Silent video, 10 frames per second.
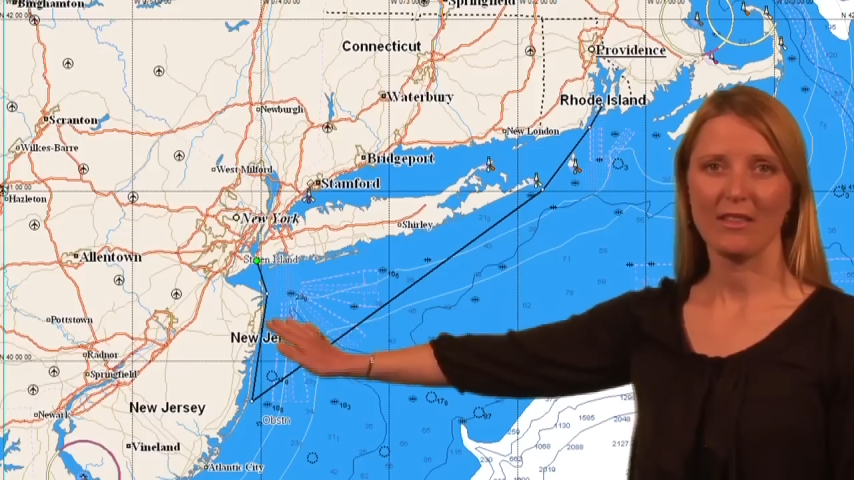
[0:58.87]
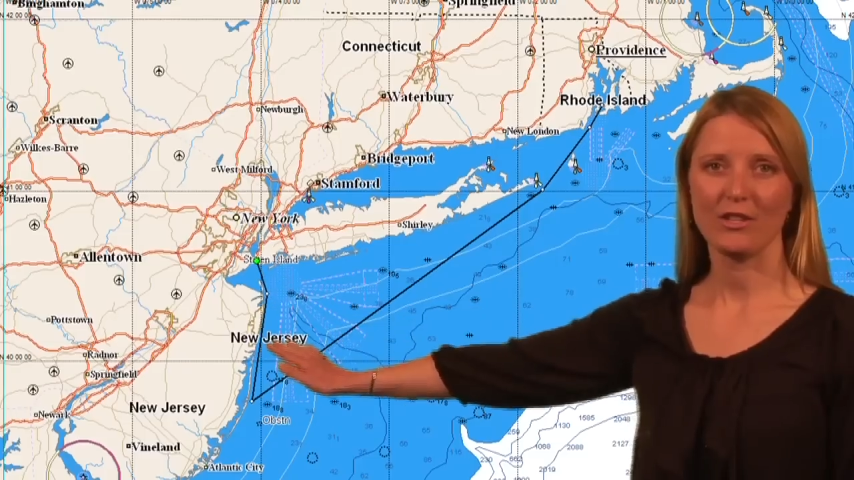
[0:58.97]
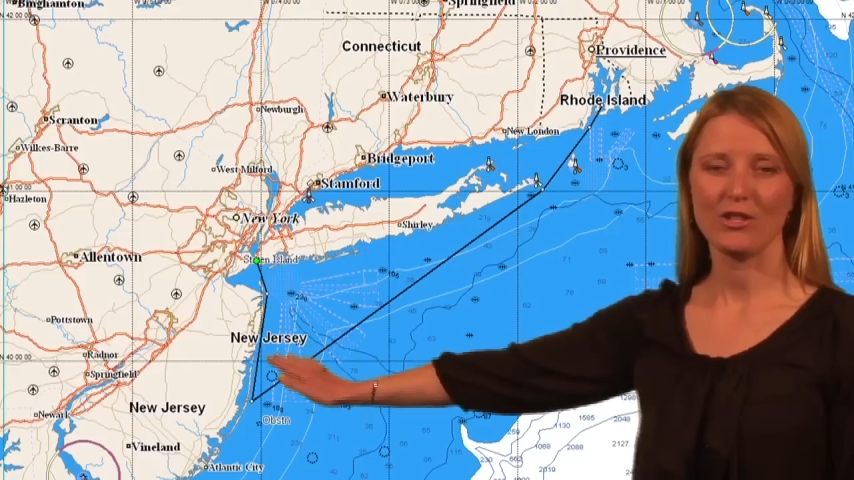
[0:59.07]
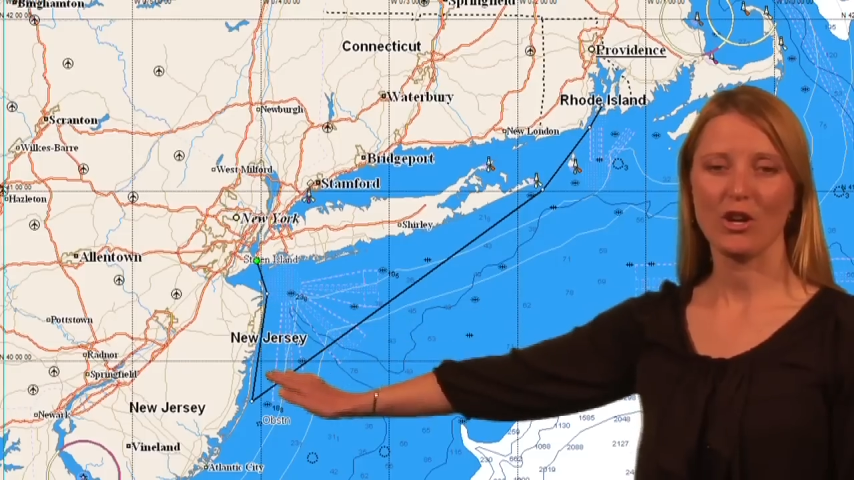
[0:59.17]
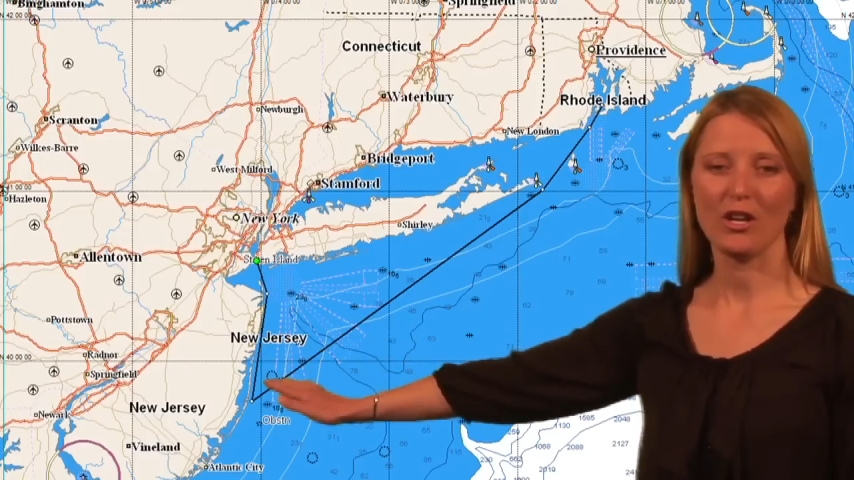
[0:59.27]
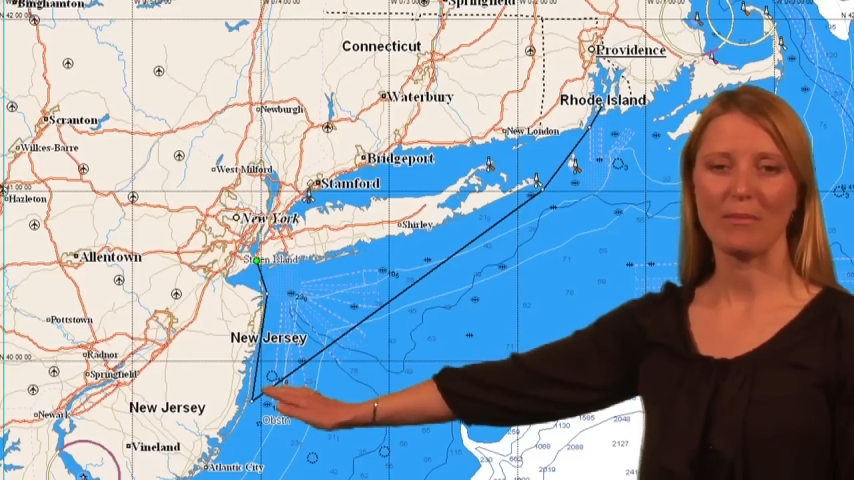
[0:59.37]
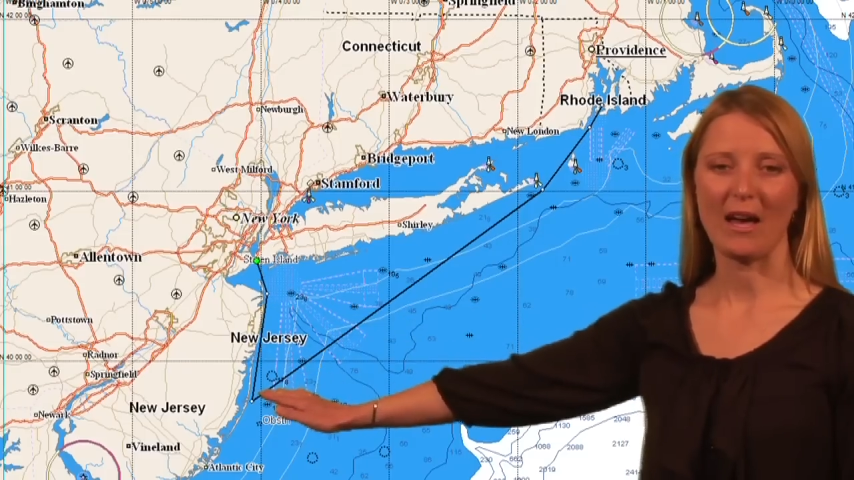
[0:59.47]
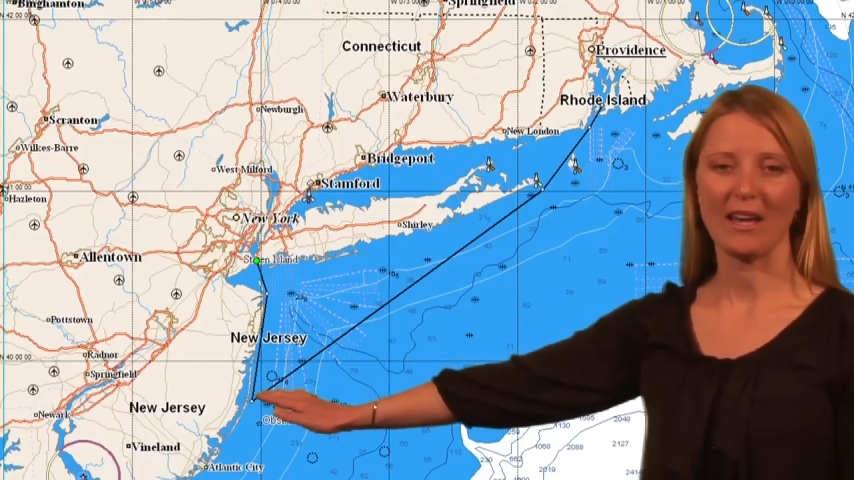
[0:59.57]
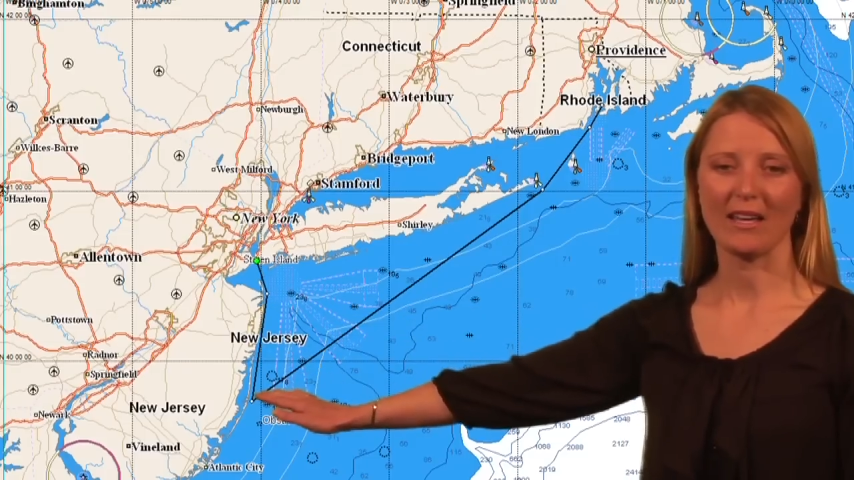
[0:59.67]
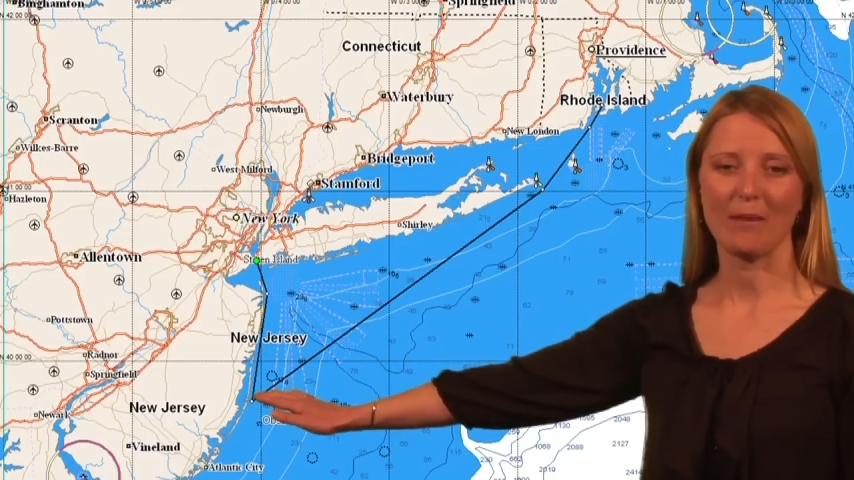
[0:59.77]
the turning
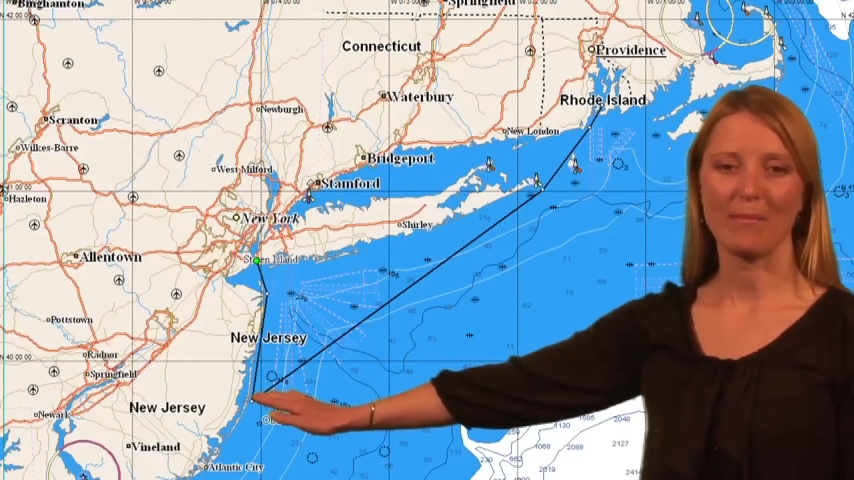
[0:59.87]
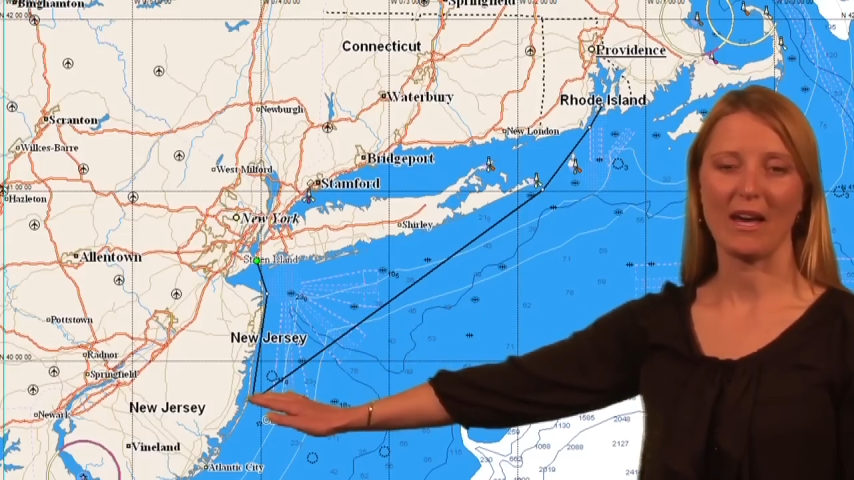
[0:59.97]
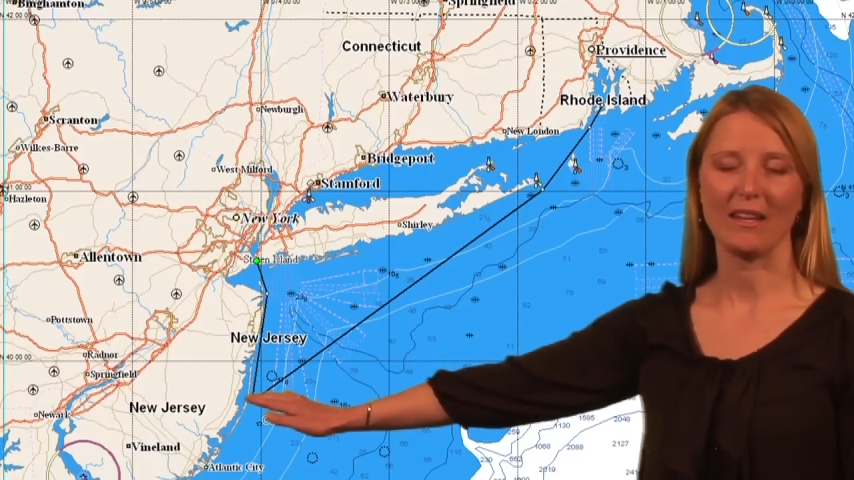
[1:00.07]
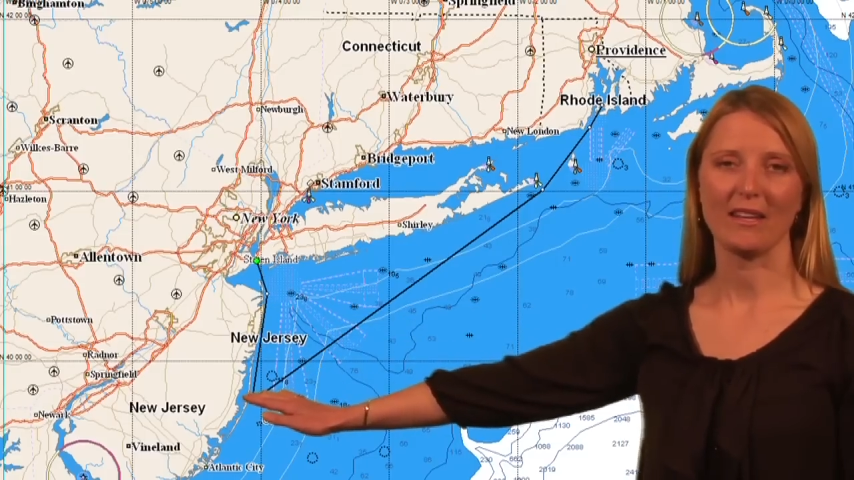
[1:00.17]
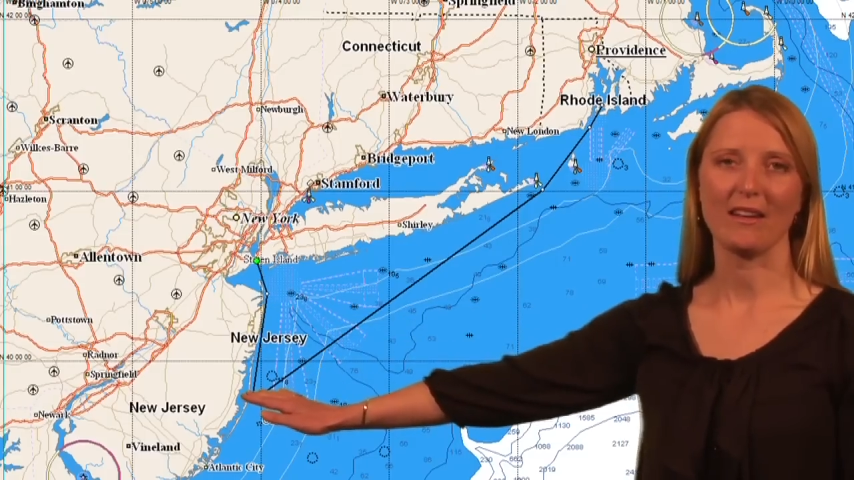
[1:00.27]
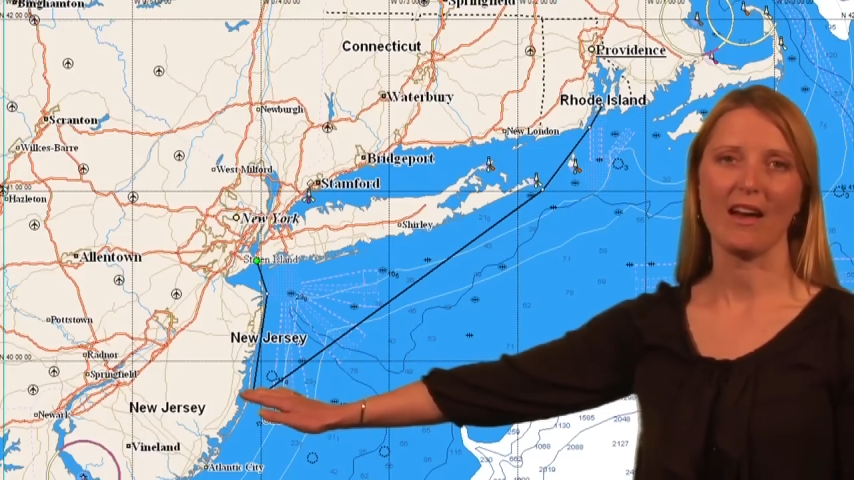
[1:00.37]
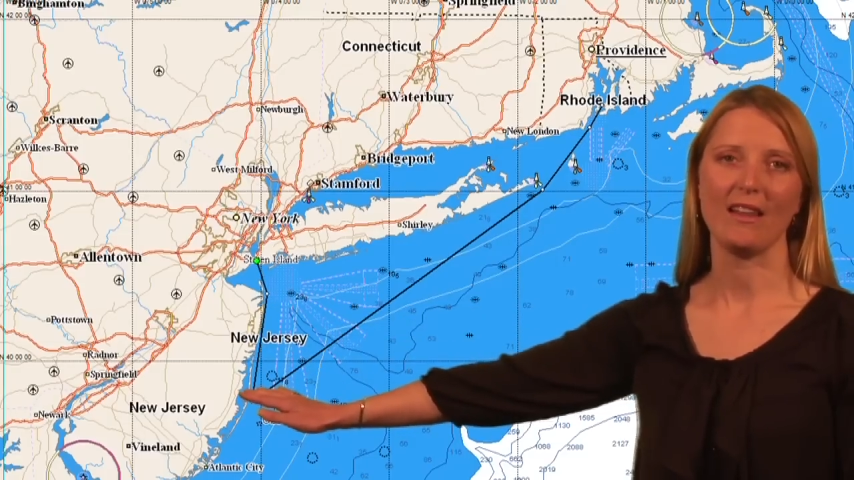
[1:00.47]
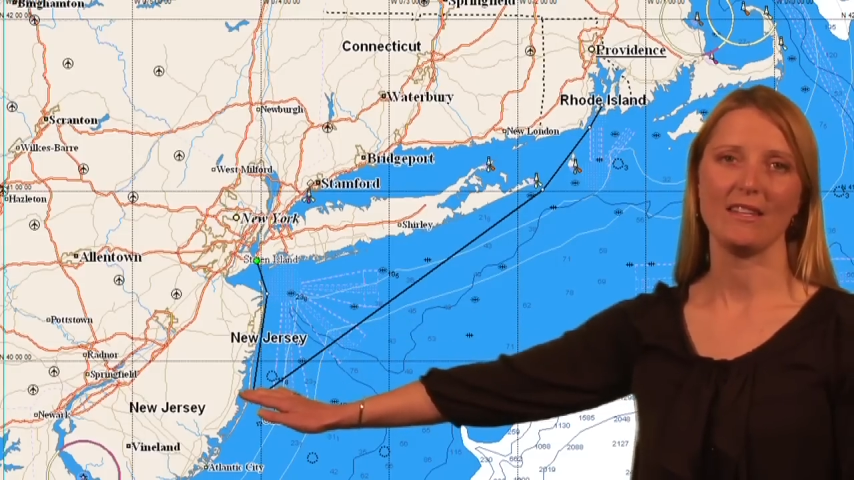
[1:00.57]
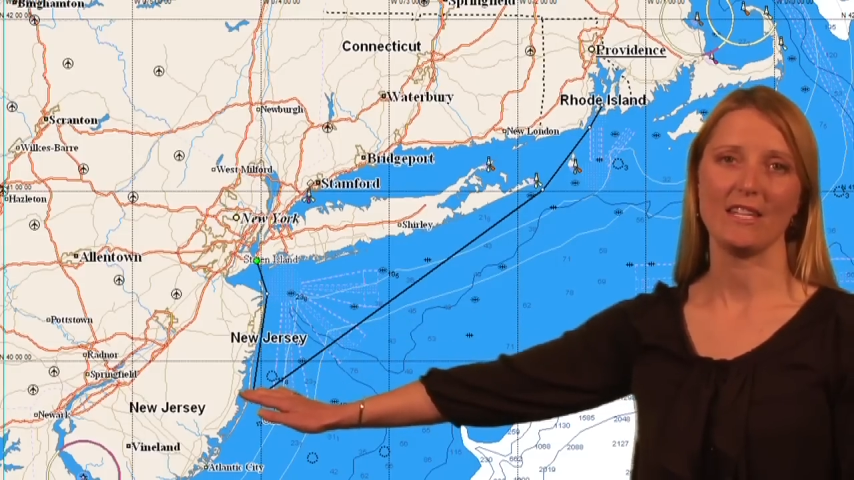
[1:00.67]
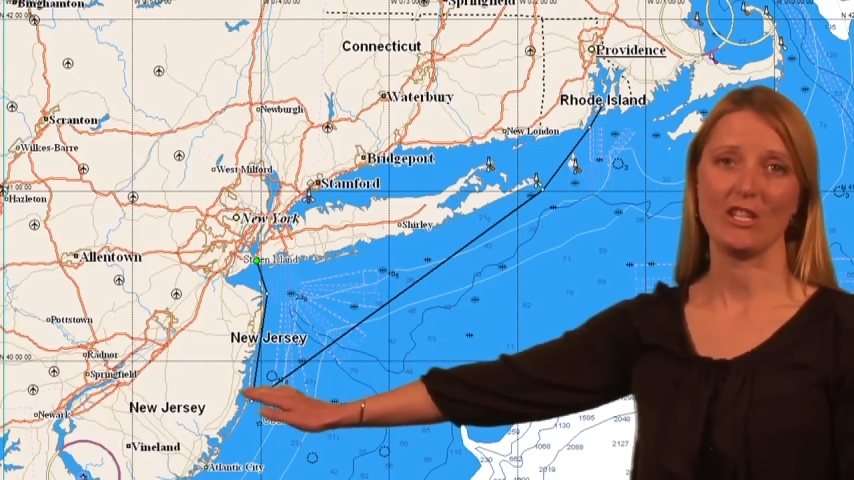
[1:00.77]
mark at Barnegat Island